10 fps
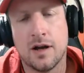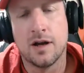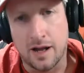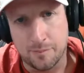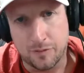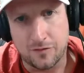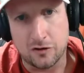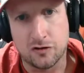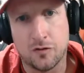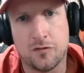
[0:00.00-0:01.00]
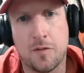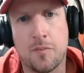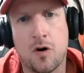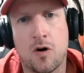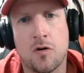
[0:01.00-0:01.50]
and professional
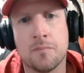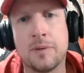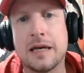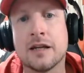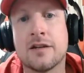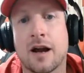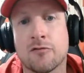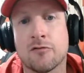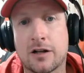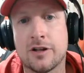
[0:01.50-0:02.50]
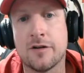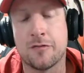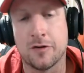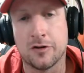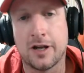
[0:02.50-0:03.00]
football being directly
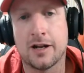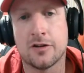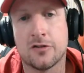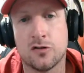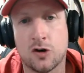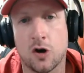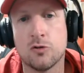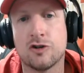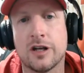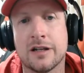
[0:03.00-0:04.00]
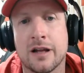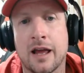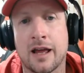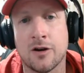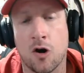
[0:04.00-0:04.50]
affiliated to coaching
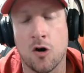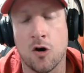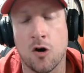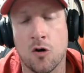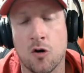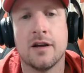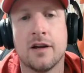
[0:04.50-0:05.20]
and owning